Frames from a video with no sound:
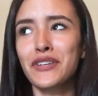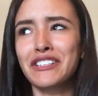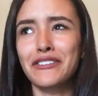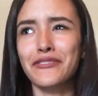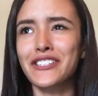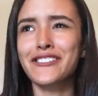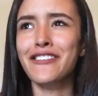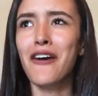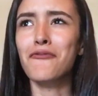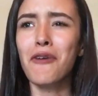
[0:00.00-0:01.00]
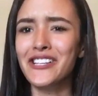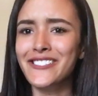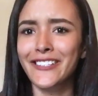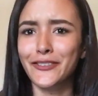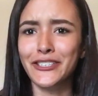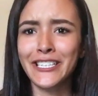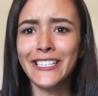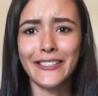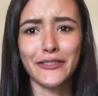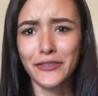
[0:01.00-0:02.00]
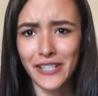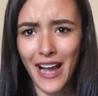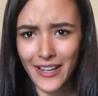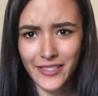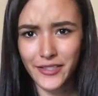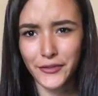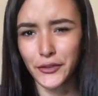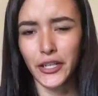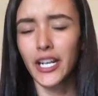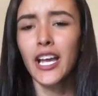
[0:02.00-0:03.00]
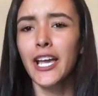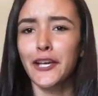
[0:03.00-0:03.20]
opinion where it's not wanted or needed or asked for.